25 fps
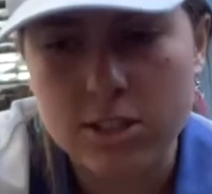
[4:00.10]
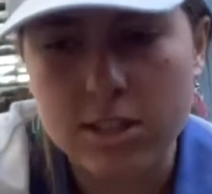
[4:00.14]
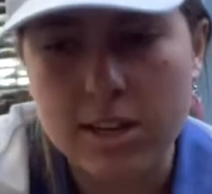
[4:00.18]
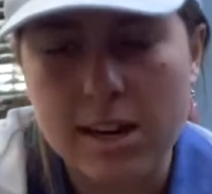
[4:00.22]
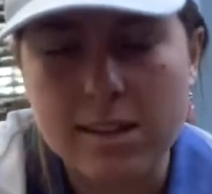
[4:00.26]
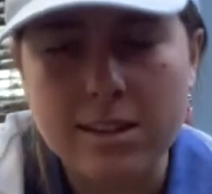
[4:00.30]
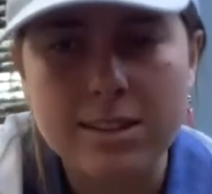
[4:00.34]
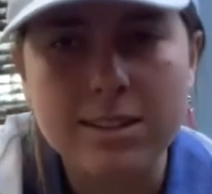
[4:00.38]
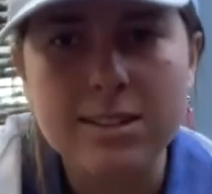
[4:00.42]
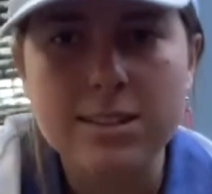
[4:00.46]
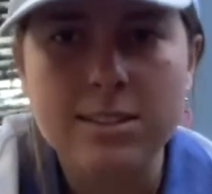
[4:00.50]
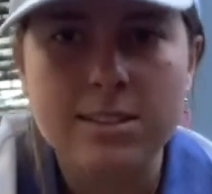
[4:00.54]
that
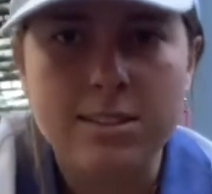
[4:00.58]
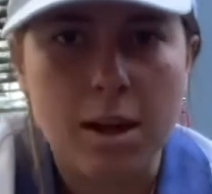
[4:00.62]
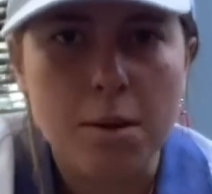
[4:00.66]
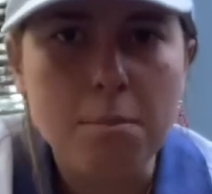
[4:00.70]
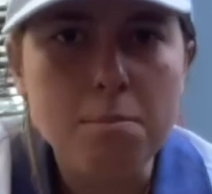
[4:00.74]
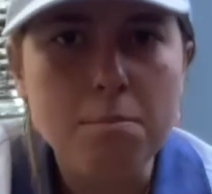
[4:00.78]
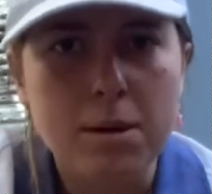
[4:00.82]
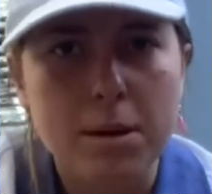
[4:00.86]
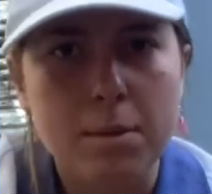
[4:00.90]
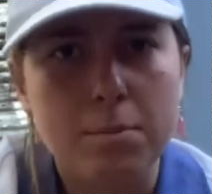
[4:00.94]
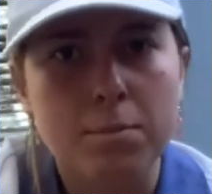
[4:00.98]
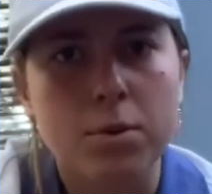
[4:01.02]
at least some
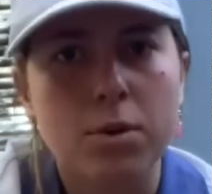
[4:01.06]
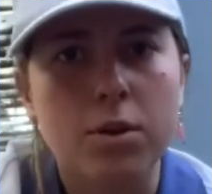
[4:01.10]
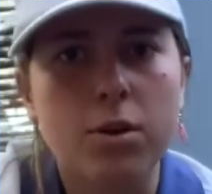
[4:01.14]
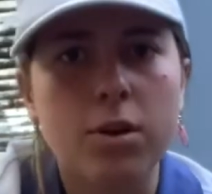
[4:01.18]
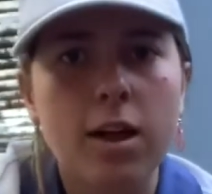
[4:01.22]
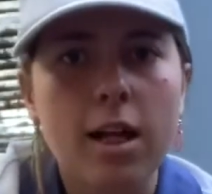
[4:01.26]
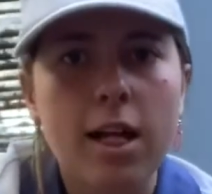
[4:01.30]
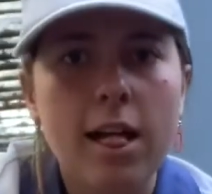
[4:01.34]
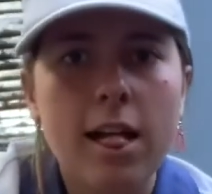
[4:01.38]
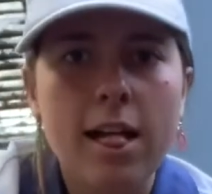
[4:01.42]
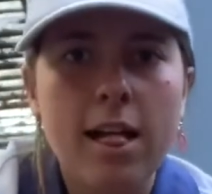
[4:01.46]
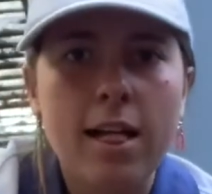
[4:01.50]
people
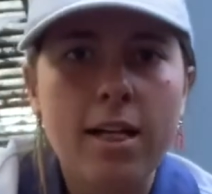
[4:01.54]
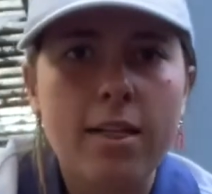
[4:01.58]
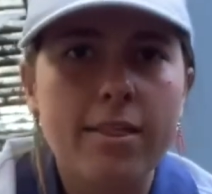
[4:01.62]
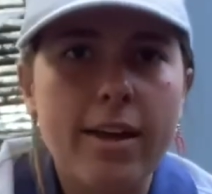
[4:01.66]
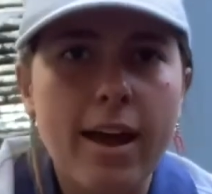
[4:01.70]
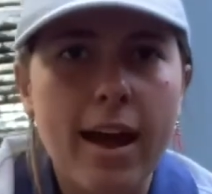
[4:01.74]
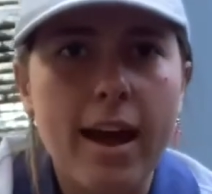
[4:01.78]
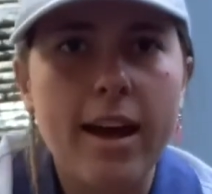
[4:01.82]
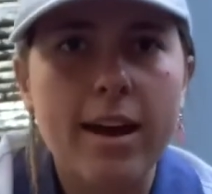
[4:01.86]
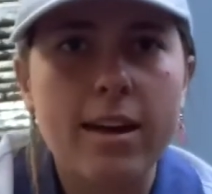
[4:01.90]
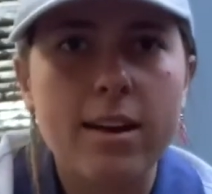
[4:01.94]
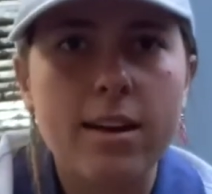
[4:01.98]

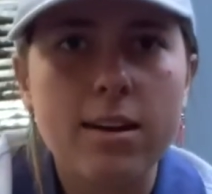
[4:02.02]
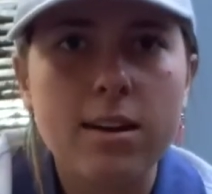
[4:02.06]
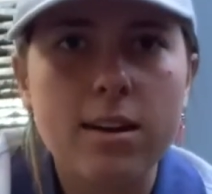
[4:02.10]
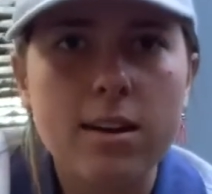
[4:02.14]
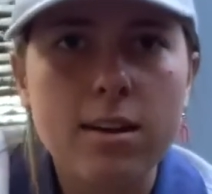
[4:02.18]
that